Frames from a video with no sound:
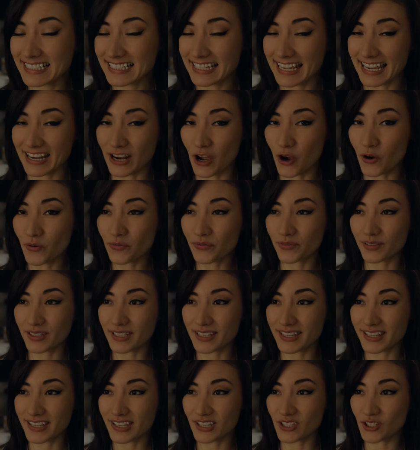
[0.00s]
And
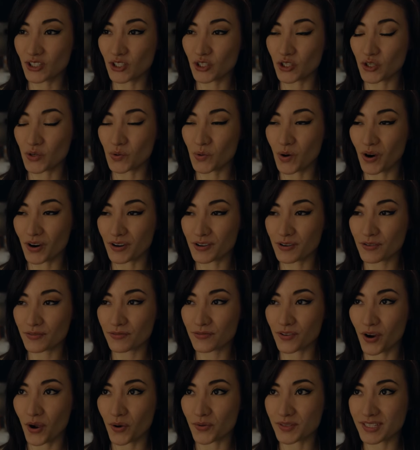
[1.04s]
hopefully you aren't
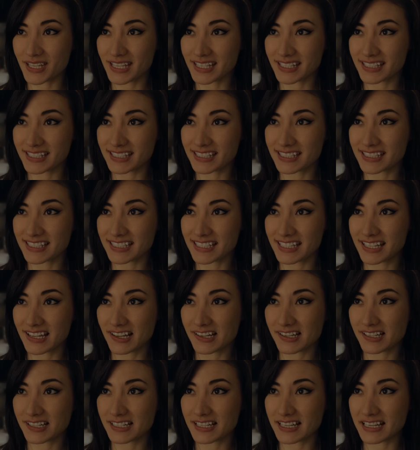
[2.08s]
frozen
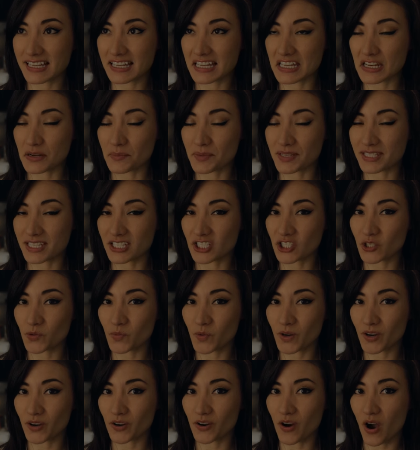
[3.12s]
in a position
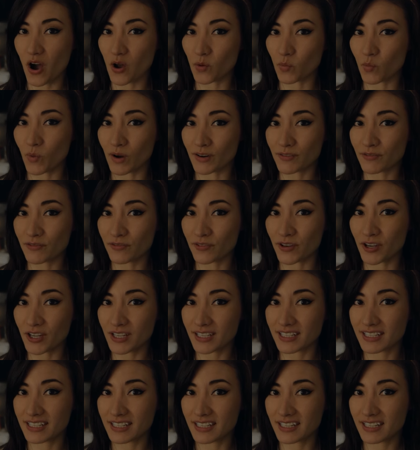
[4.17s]
where you're on one foot
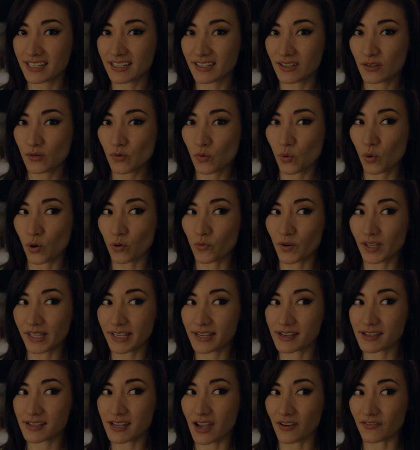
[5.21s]
or really
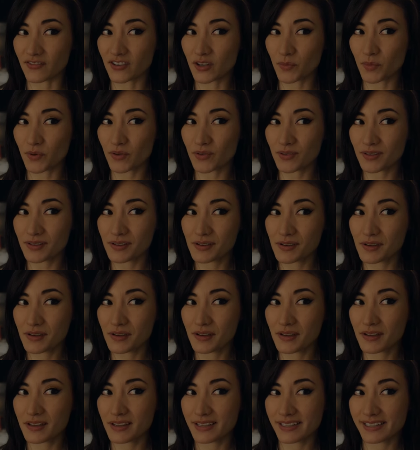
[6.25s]
uncomfortable,
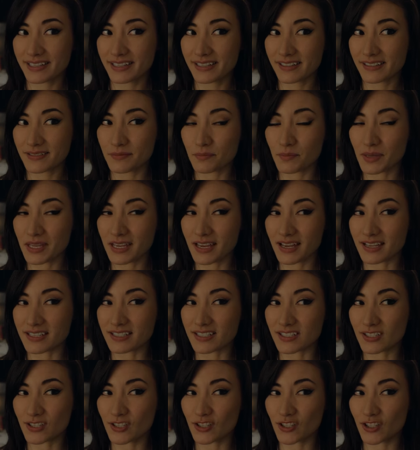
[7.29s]

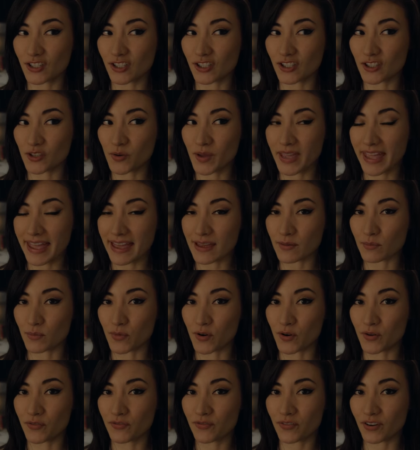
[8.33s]
because you can't
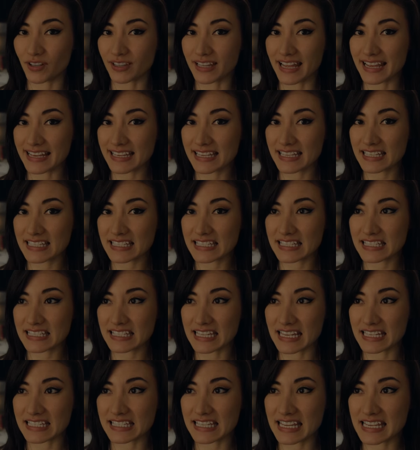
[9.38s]
move for like
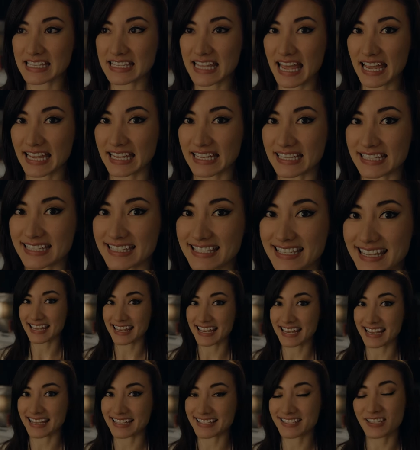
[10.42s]
sixty seconds.
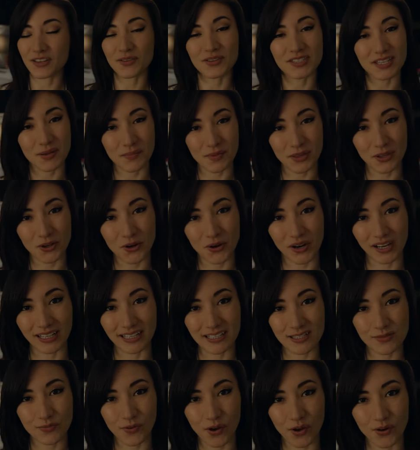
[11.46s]
And so some of the
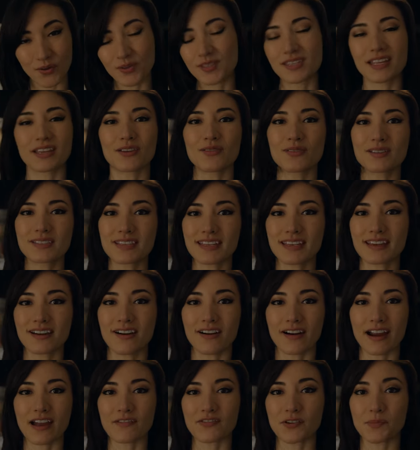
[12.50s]
greatest photos that you see
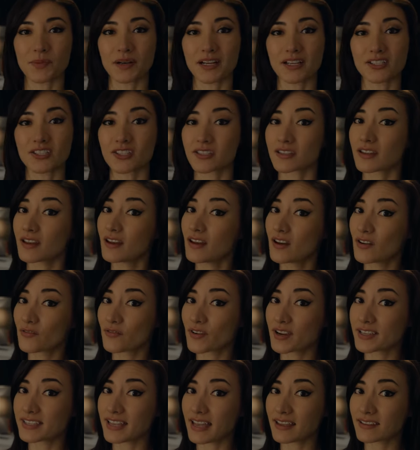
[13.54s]
are everybody just
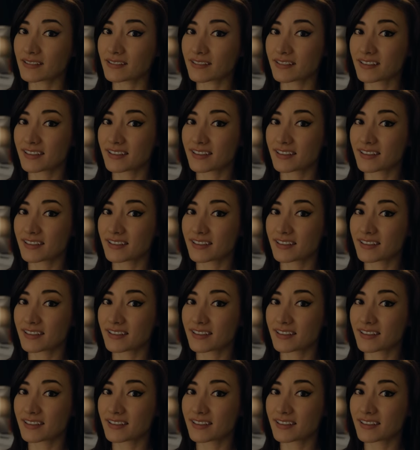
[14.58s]
freezing,